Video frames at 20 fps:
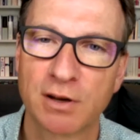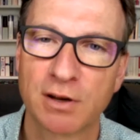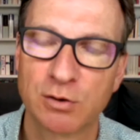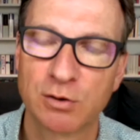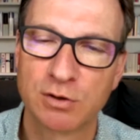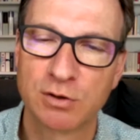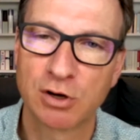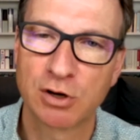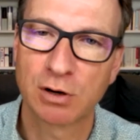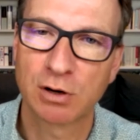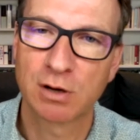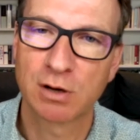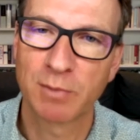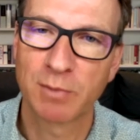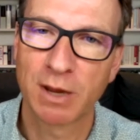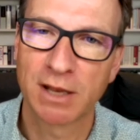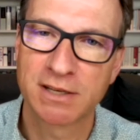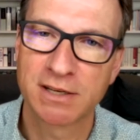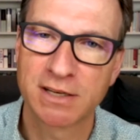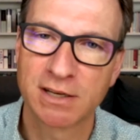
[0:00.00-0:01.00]
who
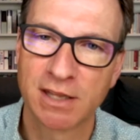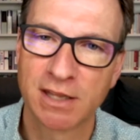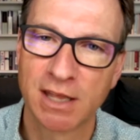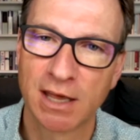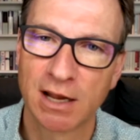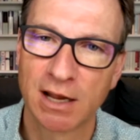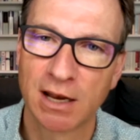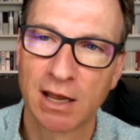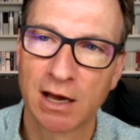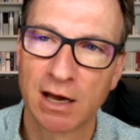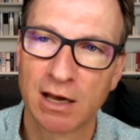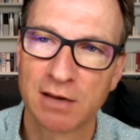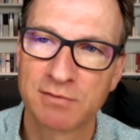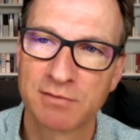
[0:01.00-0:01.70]
documented their lives,